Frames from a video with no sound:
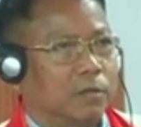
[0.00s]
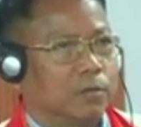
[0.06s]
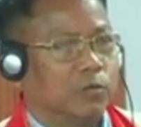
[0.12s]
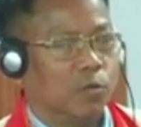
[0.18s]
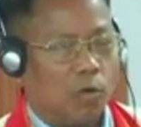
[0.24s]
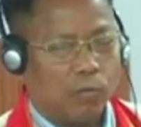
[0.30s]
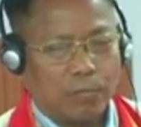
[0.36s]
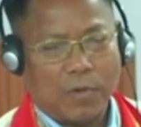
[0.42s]

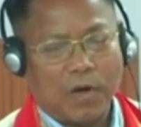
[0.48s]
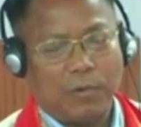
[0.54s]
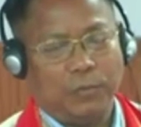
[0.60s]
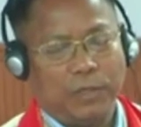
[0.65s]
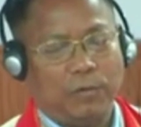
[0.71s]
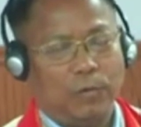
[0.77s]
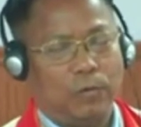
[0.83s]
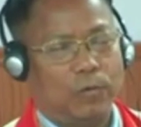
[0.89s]
Nokma
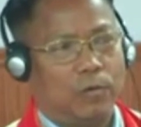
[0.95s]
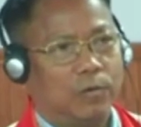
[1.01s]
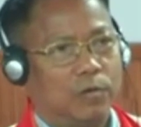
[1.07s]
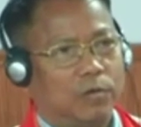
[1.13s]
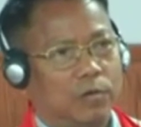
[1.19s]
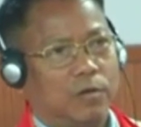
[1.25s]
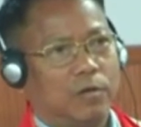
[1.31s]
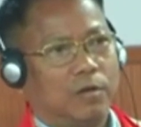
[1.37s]
widow
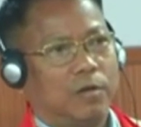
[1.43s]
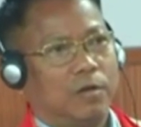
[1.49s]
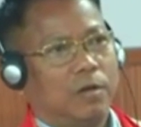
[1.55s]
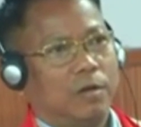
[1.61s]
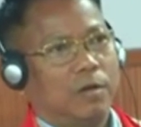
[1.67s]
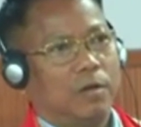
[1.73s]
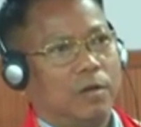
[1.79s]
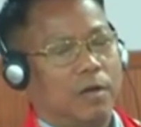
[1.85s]

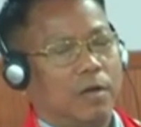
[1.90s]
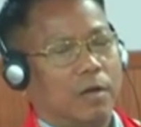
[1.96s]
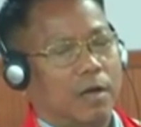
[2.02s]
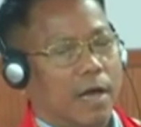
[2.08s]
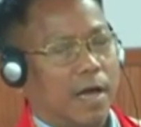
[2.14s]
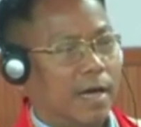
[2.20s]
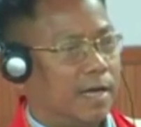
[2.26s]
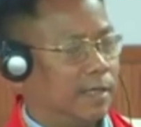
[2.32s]

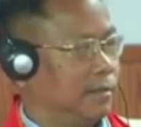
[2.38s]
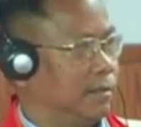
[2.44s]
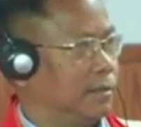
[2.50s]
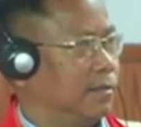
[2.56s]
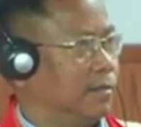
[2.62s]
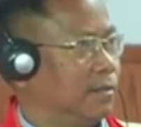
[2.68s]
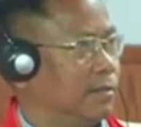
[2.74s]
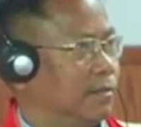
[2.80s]
and
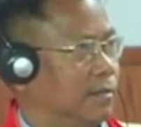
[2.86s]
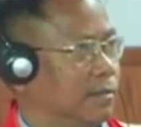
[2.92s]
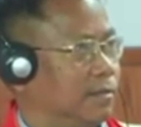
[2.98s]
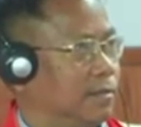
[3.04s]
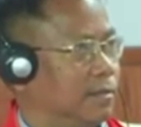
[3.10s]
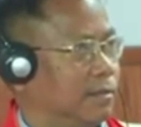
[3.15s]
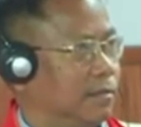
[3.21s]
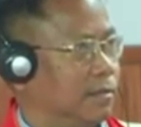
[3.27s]

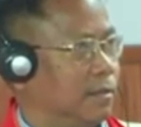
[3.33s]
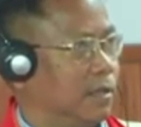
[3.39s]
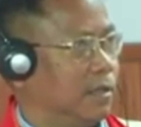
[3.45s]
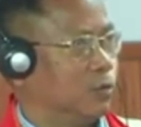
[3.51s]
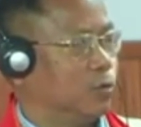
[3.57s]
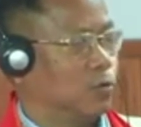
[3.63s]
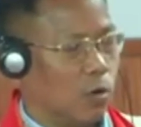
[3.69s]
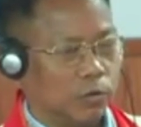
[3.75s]
the
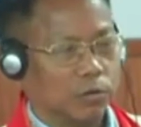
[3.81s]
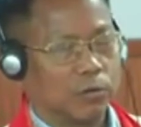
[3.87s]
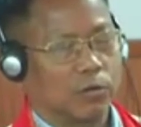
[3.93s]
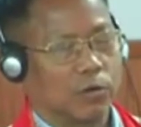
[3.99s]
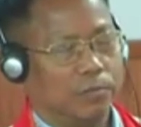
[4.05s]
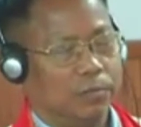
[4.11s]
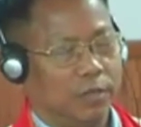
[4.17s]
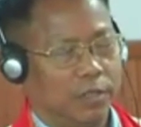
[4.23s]

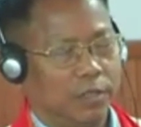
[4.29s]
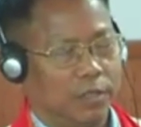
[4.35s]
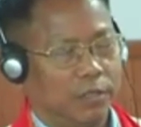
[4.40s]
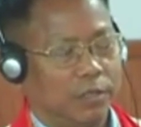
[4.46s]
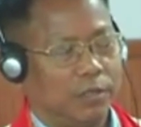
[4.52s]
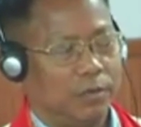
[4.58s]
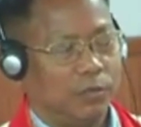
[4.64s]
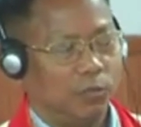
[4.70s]
daughter of the
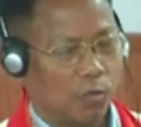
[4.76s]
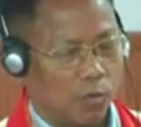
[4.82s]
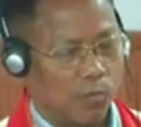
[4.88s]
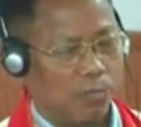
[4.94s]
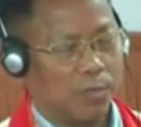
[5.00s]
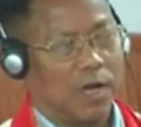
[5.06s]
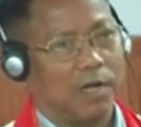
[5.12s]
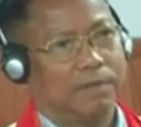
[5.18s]

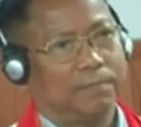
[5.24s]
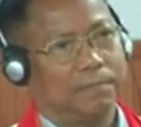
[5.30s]
Nokma.